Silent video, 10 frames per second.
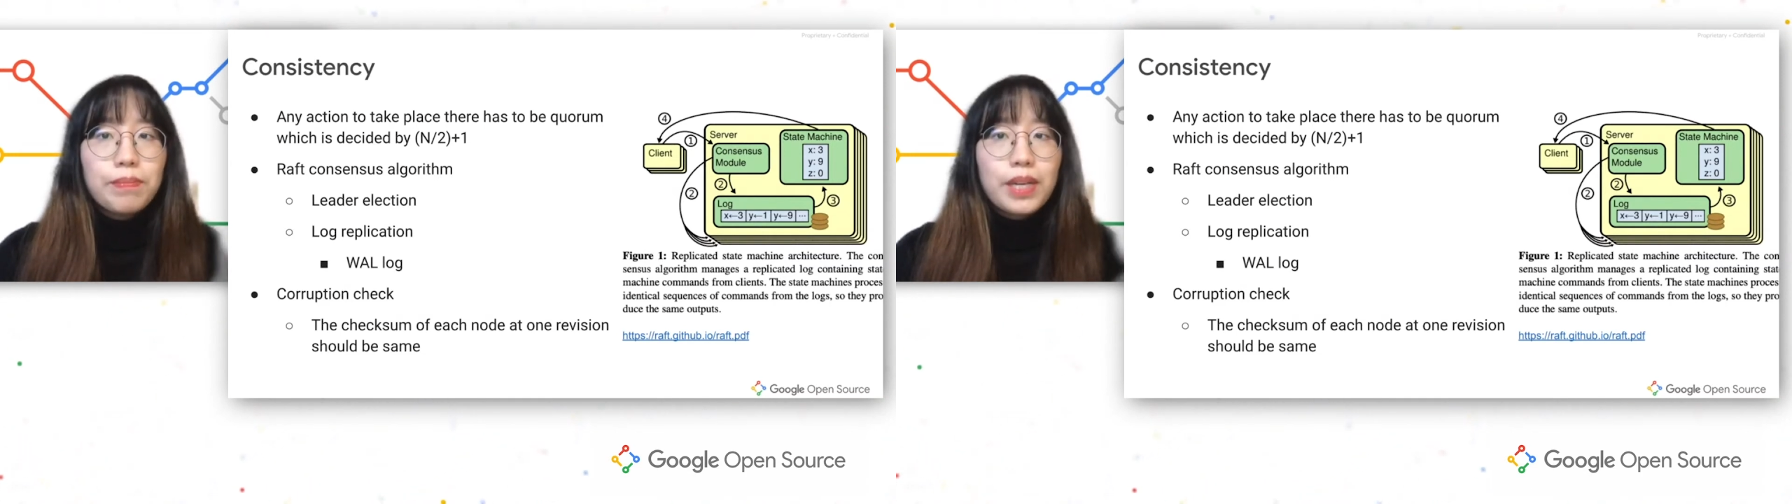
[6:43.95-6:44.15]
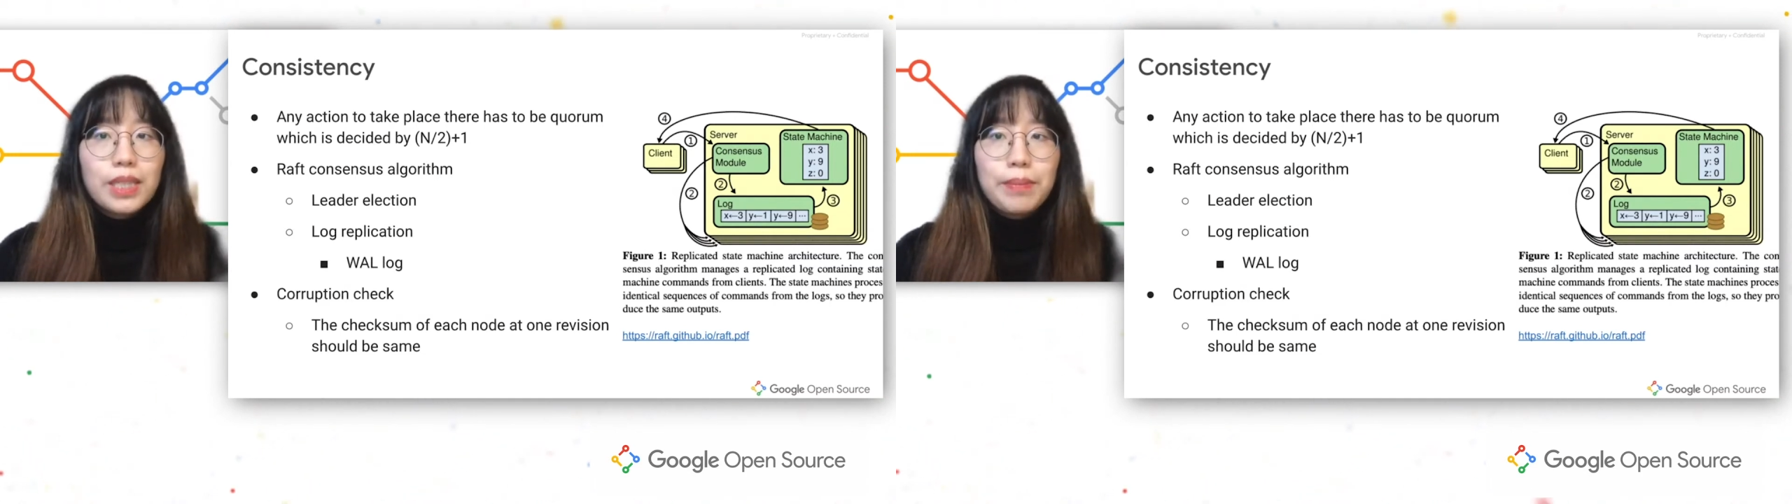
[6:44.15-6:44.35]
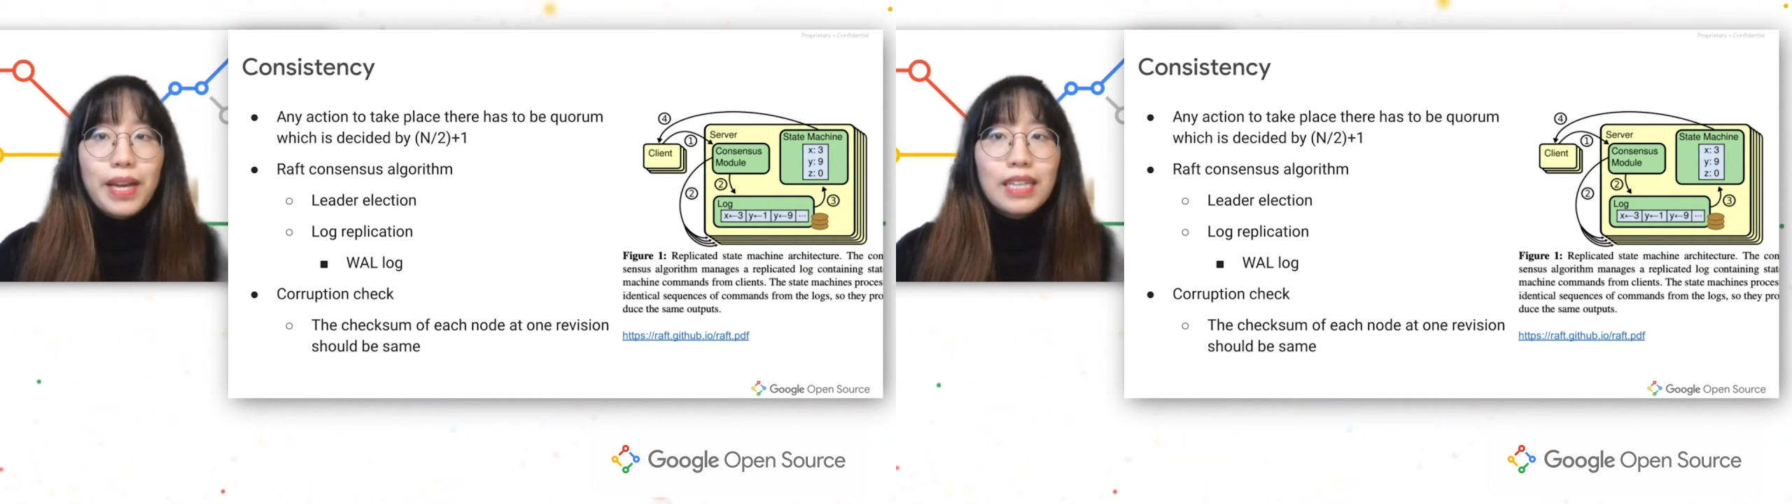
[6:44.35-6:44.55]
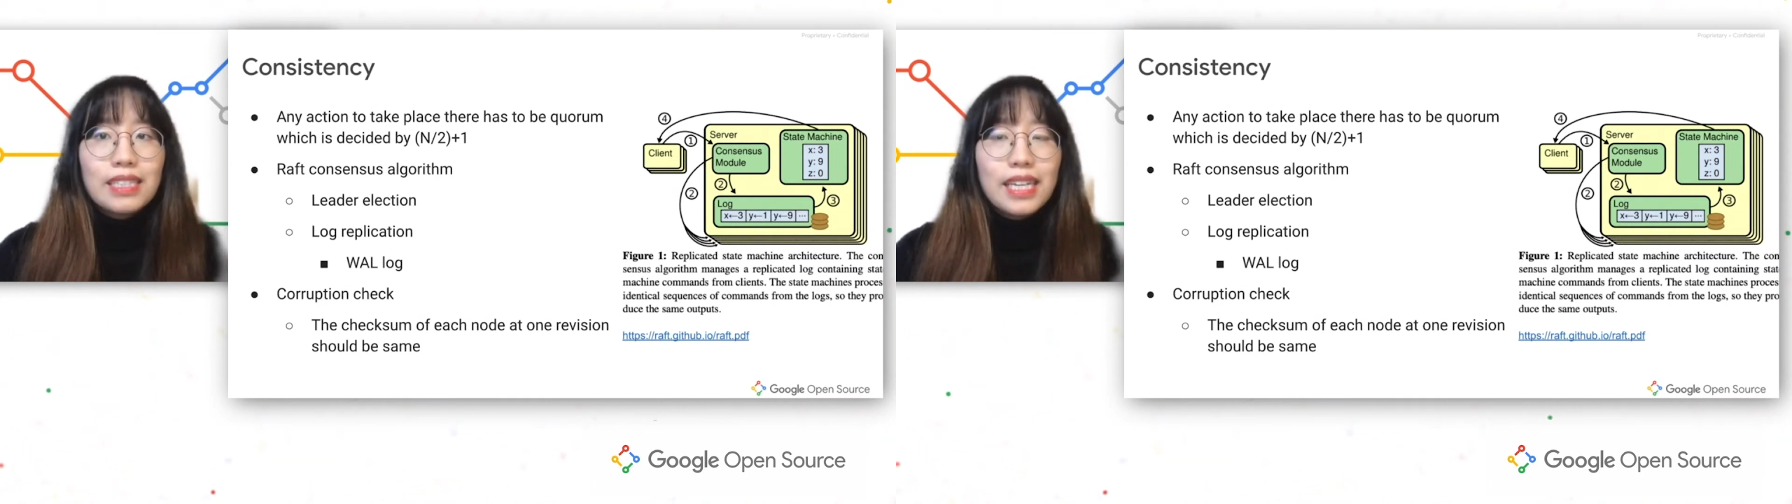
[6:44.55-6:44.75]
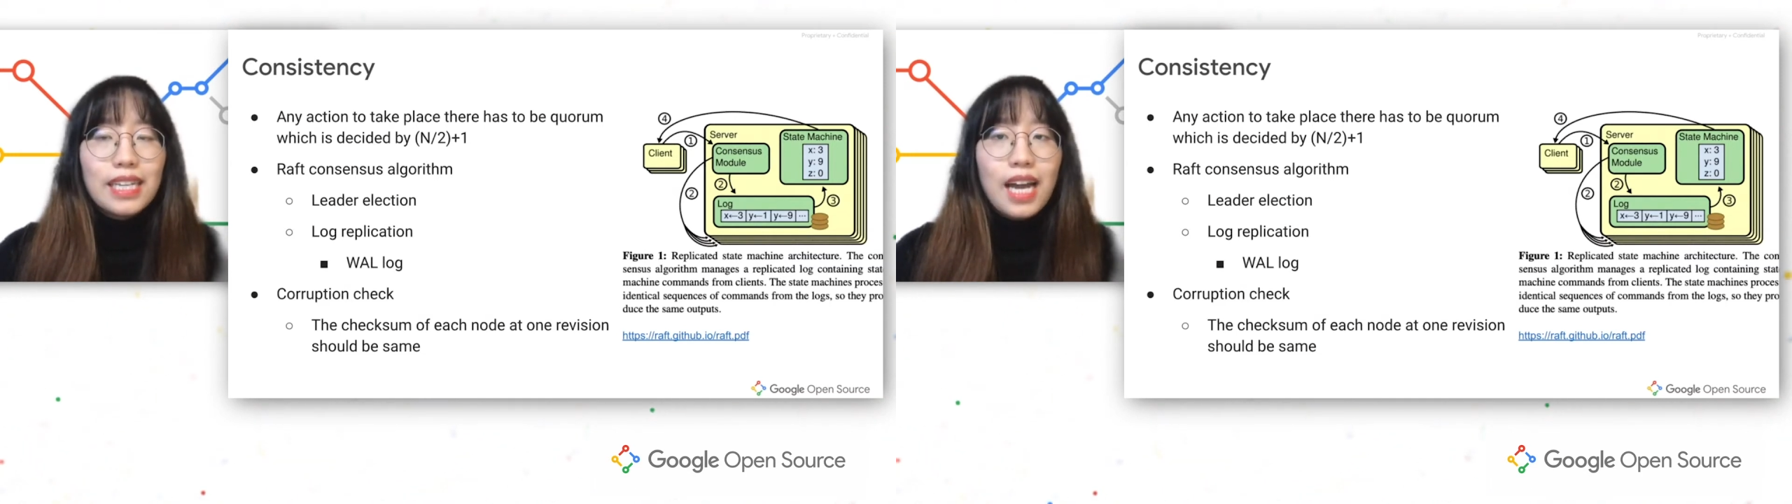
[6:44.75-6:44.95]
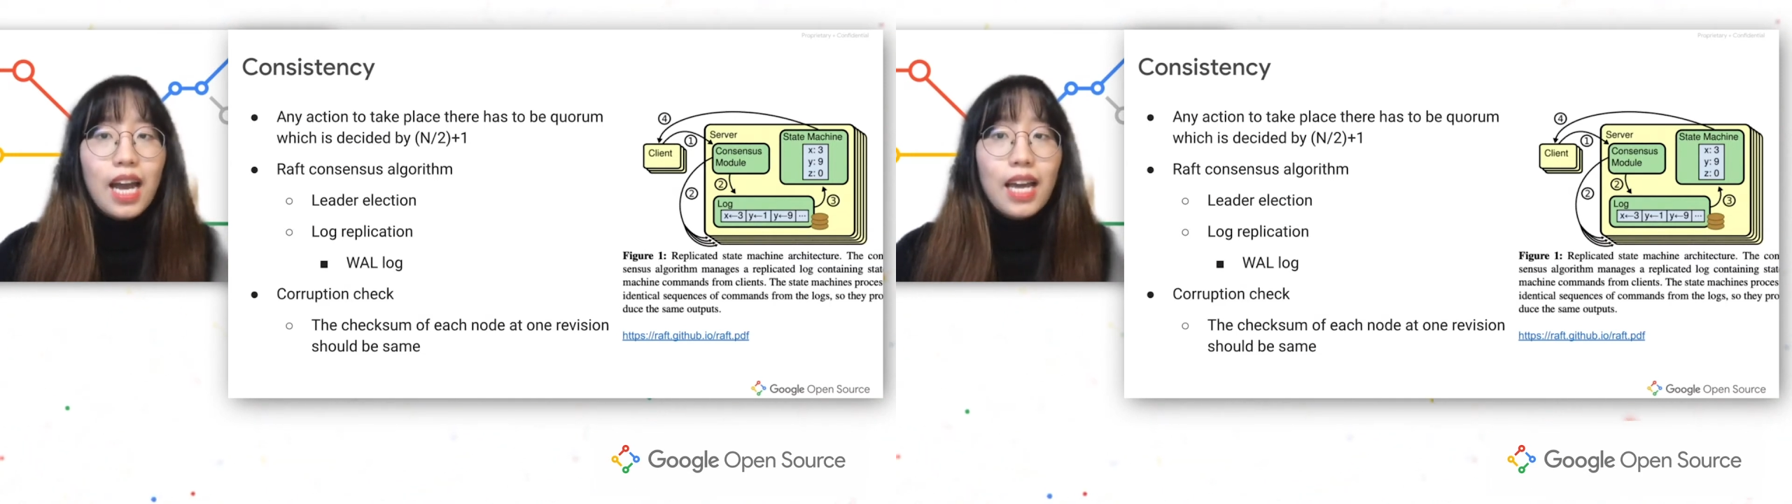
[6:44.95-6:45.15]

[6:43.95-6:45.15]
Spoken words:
but the backend data